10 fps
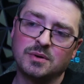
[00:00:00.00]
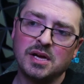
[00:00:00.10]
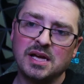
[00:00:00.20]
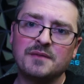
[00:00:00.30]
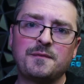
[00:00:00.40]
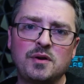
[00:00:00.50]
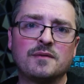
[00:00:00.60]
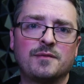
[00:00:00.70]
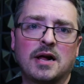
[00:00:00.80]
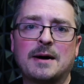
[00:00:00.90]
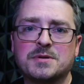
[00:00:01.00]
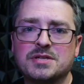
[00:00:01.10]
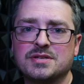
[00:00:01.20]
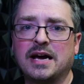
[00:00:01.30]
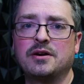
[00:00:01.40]
you have a few different
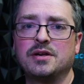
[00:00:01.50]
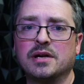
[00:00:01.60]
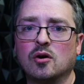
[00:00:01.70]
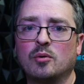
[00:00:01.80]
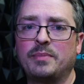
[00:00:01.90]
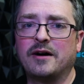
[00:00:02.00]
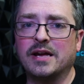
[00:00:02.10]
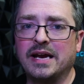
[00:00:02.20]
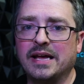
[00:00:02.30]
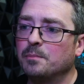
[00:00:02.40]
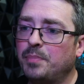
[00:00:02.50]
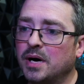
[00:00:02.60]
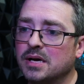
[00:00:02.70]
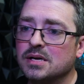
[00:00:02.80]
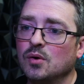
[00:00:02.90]
options on how you can go about getting it.
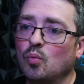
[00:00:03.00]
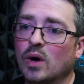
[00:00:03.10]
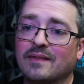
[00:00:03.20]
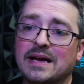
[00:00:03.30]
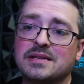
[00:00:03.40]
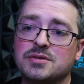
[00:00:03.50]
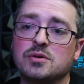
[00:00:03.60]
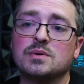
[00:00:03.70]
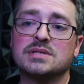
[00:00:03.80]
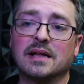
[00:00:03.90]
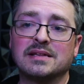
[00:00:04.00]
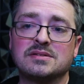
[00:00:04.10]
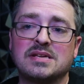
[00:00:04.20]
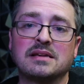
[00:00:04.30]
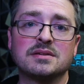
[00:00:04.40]
But what I like to do is I like
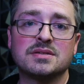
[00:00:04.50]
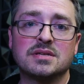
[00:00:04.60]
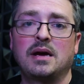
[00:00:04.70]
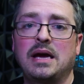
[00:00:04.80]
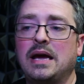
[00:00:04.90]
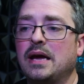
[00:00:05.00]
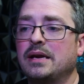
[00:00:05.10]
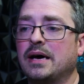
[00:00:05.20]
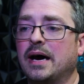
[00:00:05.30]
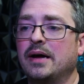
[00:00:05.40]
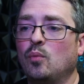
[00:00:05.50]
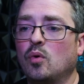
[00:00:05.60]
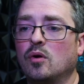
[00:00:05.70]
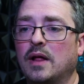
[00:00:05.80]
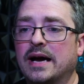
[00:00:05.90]
to take this stuff and I
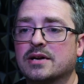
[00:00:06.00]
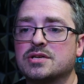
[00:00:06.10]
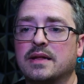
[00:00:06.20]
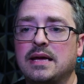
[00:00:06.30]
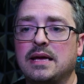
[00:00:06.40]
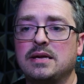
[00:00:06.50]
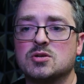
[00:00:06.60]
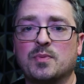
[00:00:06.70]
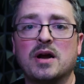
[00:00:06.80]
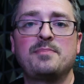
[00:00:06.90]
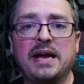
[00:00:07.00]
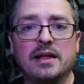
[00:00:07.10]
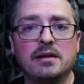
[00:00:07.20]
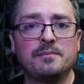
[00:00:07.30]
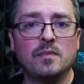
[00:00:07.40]
will actually spray paint
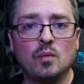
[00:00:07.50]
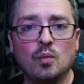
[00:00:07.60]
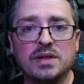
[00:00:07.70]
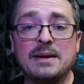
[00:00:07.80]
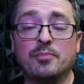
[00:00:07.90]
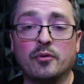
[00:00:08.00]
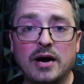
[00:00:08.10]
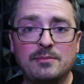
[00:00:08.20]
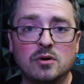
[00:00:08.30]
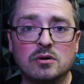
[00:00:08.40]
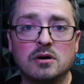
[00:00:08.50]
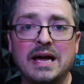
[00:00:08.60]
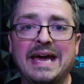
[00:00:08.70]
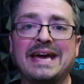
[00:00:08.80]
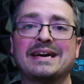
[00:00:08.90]
it with a primer
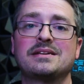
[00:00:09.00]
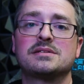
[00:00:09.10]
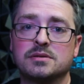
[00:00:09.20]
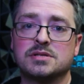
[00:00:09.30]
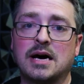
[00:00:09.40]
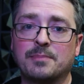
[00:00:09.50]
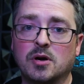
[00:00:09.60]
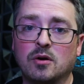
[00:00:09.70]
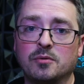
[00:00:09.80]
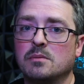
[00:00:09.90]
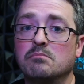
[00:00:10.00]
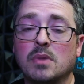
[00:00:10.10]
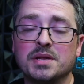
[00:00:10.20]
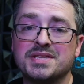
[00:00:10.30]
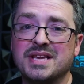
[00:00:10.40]
and top coat
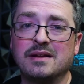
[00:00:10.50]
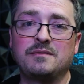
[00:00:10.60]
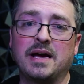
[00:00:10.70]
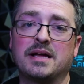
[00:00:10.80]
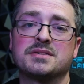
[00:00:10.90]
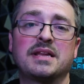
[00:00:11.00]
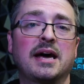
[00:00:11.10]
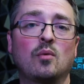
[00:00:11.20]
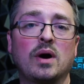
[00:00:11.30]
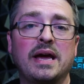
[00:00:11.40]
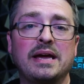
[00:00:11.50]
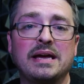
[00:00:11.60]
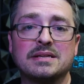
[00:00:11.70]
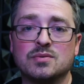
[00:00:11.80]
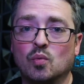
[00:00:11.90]
months in advance, and that way
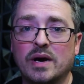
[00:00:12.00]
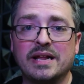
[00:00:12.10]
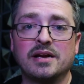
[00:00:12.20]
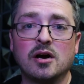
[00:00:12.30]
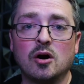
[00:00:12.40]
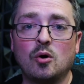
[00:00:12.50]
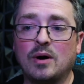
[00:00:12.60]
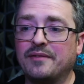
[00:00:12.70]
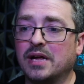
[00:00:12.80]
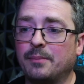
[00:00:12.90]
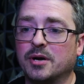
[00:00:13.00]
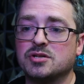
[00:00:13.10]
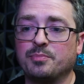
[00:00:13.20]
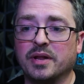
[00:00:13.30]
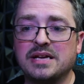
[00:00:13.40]
it's ready to go. I've got a bunch
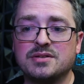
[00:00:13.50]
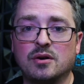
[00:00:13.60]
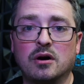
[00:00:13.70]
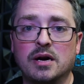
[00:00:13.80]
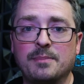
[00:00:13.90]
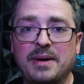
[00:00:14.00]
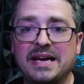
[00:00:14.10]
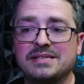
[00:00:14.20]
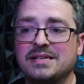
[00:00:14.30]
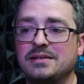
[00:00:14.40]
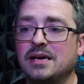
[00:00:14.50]
of plates that are already painted